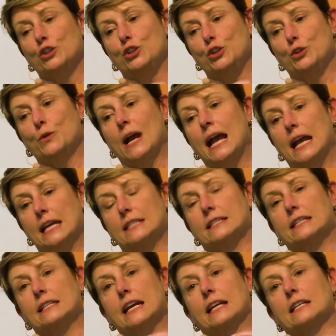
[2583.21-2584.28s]
do you is
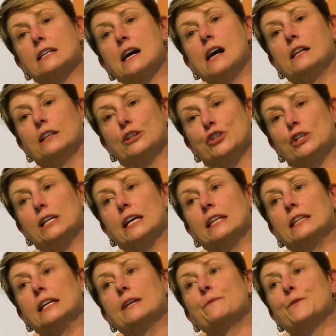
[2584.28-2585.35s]
the technology
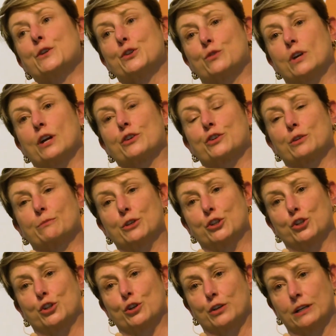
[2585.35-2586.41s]
and the infrastructure
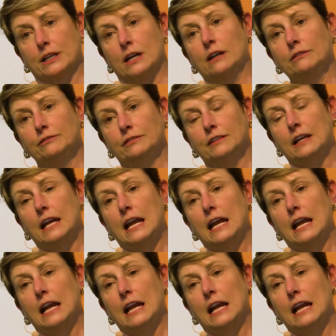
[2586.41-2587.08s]
mature enough?